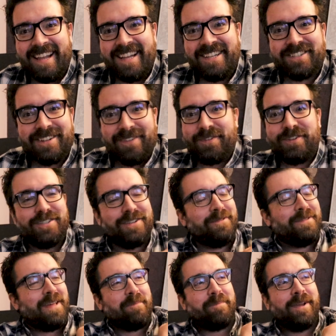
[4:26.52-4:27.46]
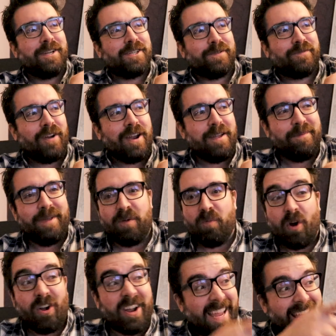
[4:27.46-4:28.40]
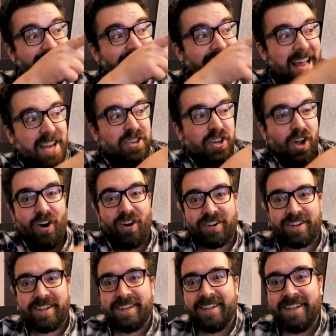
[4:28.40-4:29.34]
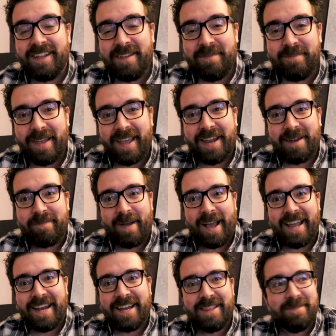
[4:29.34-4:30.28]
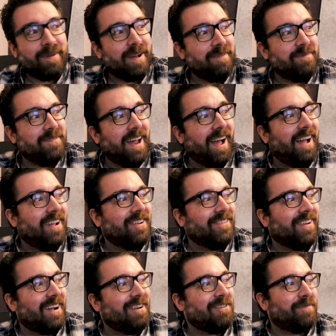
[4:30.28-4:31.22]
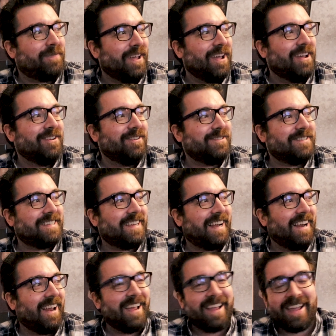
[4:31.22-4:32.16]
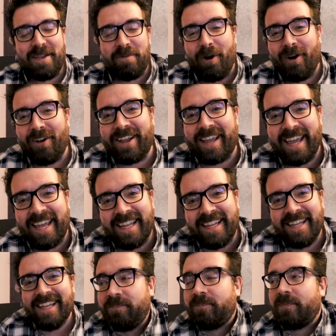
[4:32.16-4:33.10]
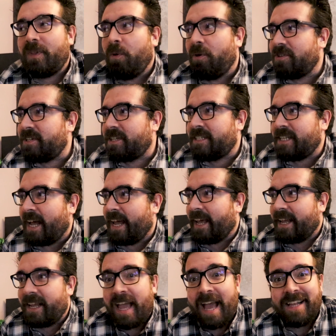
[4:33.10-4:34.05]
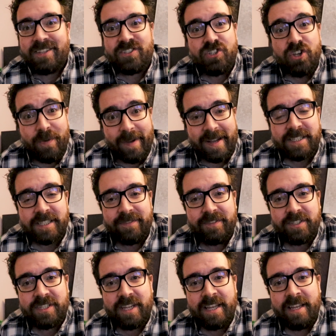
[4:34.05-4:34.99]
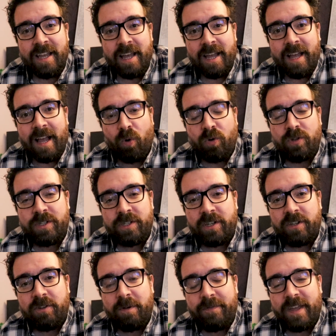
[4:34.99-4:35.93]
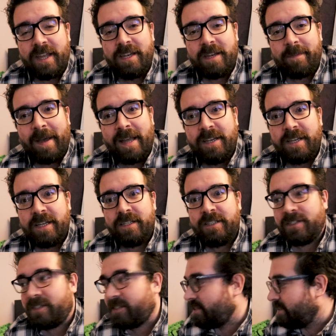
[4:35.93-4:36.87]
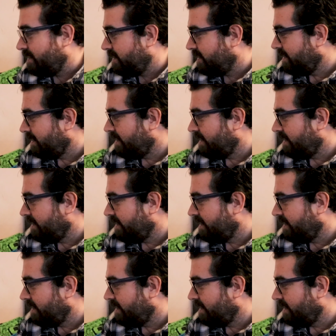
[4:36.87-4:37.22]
it's nothing to do with that picture frame being wonky. It's that oh, oh dog it being a pain in the bum. No, I refuse. I like it wonky. What was I saying? Yes, new activity, all to do with independence.